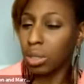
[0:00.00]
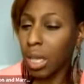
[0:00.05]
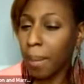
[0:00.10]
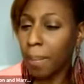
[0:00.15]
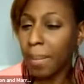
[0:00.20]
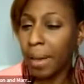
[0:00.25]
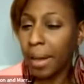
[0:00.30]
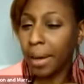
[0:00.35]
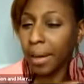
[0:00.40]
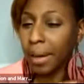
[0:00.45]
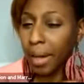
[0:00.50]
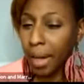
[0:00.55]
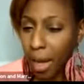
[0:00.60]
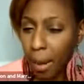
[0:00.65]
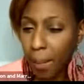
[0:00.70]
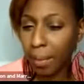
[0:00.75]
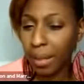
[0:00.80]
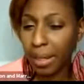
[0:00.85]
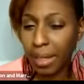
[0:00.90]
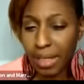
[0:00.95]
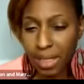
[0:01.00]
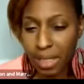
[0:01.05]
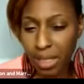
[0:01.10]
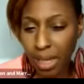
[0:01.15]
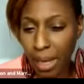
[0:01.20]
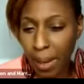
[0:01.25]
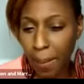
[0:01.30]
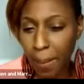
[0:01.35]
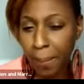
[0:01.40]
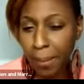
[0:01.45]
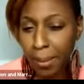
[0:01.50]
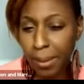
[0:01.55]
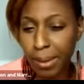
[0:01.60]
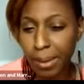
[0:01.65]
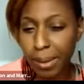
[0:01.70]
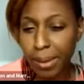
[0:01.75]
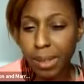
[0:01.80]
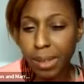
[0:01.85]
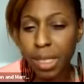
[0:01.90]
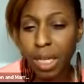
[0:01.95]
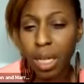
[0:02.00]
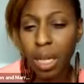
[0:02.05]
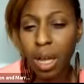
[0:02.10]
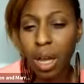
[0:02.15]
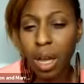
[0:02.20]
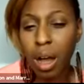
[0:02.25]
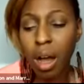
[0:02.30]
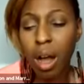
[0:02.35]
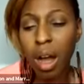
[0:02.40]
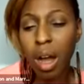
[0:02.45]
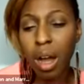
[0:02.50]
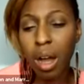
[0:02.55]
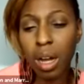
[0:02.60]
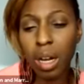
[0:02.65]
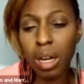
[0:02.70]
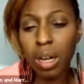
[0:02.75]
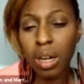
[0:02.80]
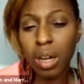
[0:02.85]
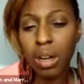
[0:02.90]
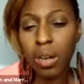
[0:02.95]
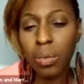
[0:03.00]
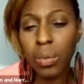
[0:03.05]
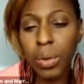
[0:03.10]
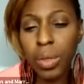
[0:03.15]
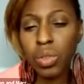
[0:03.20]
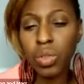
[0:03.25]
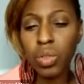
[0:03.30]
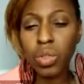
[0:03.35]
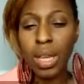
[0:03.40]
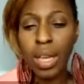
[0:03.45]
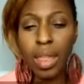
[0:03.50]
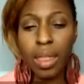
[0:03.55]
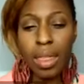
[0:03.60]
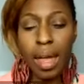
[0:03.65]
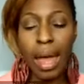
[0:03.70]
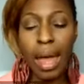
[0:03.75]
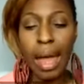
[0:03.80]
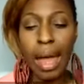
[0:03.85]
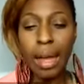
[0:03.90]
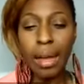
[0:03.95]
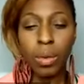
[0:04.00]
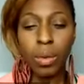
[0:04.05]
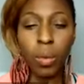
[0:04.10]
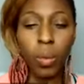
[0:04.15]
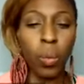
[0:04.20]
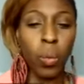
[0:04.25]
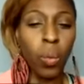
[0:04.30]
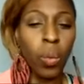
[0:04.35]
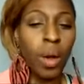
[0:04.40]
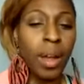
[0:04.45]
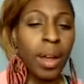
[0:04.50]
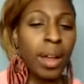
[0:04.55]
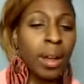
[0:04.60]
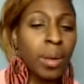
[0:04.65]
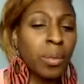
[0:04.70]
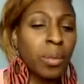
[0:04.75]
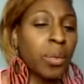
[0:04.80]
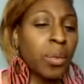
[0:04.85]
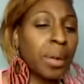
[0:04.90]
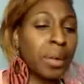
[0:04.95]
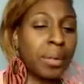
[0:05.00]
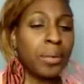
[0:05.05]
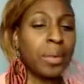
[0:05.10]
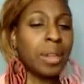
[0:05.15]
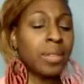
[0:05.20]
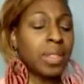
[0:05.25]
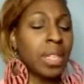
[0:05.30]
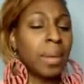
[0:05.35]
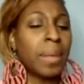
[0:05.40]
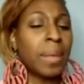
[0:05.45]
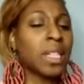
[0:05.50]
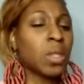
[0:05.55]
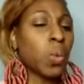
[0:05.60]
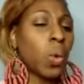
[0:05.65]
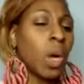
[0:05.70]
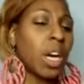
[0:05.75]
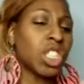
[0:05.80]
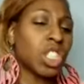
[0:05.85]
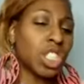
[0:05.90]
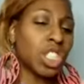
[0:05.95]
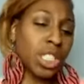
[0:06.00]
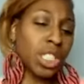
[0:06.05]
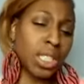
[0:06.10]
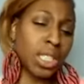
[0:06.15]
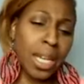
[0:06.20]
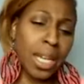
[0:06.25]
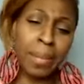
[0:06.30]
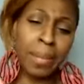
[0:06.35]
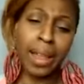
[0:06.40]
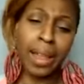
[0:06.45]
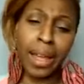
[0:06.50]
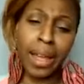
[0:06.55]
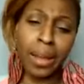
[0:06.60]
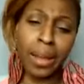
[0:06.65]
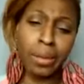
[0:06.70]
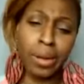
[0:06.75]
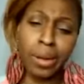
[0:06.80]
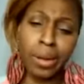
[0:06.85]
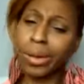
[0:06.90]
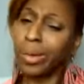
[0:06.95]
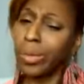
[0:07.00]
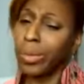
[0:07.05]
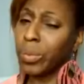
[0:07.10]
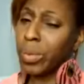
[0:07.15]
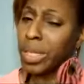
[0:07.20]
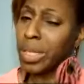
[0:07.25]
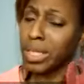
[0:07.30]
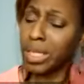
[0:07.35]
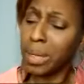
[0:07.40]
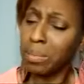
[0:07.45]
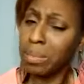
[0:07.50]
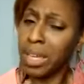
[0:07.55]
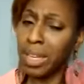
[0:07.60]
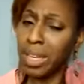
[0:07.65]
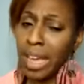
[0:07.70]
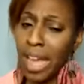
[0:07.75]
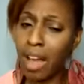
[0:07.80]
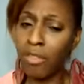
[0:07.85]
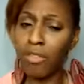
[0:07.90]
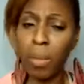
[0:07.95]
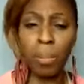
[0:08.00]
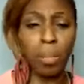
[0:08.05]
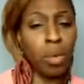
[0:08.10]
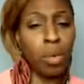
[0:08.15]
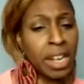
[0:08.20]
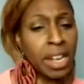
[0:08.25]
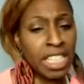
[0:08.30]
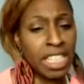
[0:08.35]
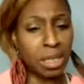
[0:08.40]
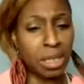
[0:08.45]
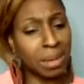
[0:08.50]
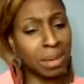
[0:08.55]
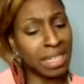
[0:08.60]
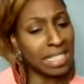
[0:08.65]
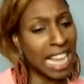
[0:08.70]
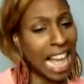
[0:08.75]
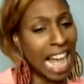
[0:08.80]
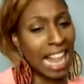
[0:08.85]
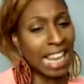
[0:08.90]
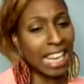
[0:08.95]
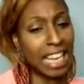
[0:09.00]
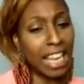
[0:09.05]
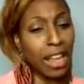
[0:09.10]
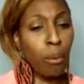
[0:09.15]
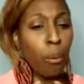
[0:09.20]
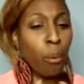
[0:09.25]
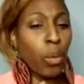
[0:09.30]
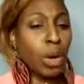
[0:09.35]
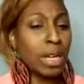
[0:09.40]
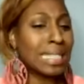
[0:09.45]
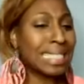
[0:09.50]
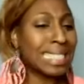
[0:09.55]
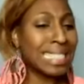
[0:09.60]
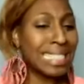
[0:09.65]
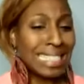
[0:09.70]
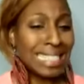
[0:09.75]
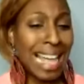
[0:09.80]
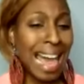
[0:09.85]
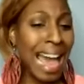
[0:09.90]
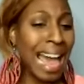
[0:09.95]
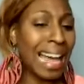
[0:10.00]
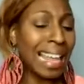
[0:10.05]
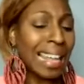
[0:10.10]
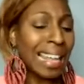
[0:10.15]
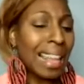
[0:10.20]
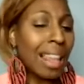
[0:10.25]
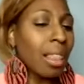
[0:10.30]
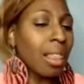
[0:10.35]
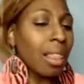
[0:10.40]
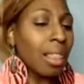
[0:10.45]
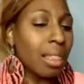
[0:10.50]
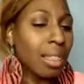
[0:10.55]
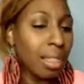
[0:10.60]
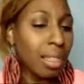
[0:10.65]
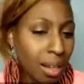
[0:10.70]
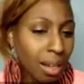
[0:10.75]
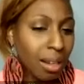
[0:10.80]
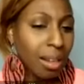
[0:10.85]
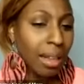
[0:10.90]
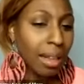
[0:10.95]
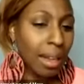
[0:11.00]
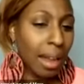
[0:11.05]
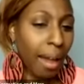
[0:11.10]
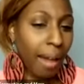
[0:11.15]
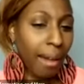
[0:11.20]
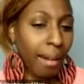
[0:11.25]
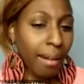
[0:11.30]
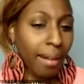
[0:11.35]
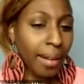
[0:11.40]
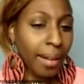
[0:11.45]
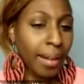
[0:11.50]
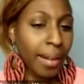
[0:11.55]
Give me a couple examples of when you say that. What if somebody's watching this and they be like, well, what does it mean to have a boyish mentality? What does that look like?